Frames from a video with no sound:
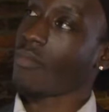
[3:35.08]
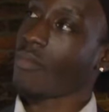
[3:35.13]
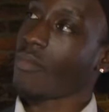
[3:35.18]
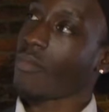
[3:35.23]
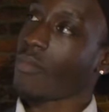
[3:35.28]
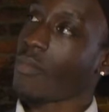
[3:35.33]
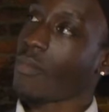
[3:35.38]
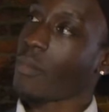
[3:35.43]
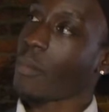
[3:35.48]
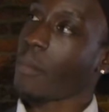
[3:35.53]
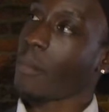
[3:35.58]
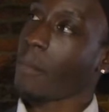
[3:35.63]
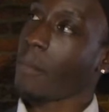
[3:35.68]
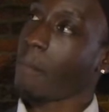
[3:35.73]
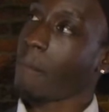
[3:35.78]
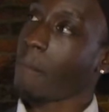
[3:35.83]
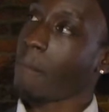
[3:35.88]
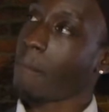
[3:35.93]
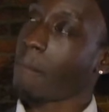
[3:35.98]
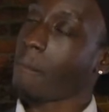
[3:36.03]

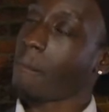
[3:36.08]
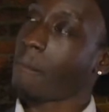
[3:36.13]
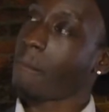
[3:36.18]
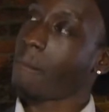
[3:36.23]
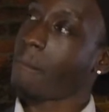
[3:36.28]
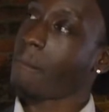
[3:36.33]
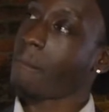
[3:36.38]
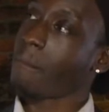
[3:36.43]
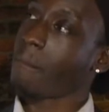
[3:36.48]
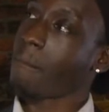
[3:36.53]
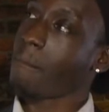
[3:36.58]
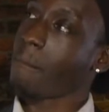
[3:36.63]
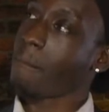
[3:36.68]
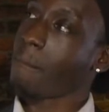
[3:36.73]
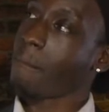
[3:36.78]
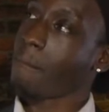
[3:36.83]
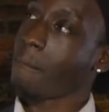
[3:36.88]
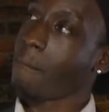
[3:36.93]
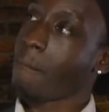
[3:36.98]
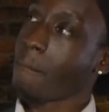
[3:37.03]

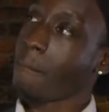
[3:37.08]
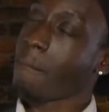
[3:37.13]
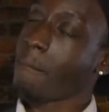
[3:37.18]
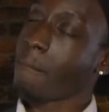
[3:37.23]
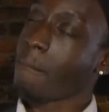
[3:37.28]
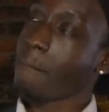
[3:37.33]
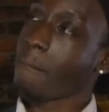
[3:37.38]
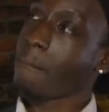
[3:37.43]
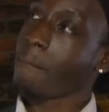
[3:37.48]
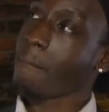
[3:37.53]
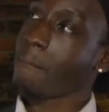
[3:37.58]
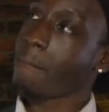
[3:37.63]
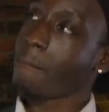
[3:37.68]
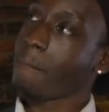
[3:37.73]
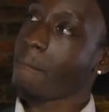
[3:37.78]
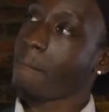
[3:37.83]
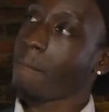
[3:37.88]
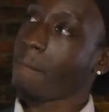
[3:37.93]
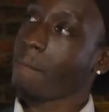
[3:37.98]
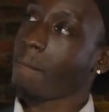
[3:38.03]

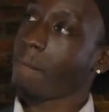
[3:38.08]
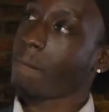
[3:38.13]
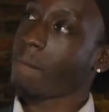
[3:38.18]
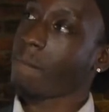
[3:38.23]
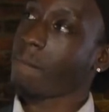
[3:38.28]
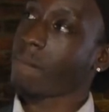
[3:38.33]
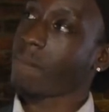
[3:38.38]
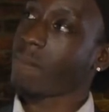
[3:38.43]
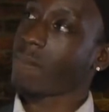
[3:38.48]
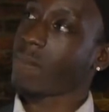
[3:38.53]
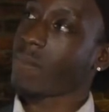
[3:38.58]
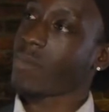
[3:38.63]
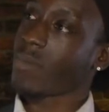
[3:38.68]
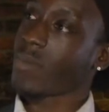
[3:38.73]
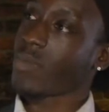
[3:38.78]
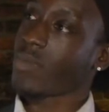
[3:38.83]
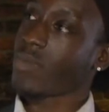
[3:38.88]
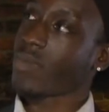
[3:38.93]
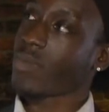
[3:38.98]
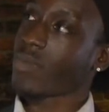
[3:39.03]

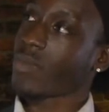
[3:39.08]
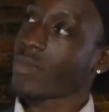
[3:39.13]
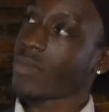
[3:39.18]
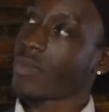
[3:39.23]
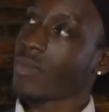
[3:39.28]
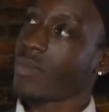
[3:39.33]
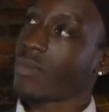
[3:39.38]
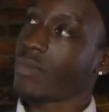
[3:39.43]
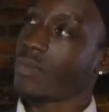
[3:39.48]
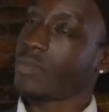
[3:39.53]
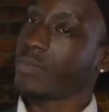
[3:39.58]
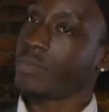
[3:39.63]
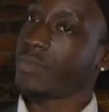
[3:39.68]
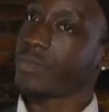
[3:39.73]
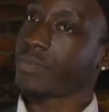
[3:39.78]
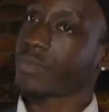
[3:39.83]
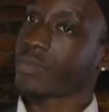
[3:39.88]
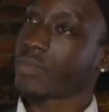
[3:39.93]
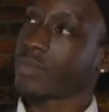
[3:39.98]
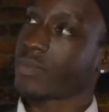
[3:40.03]

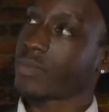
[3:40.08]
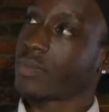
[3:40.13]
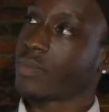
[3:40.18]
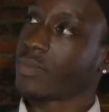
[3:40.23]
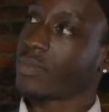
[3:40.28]
(not speaking)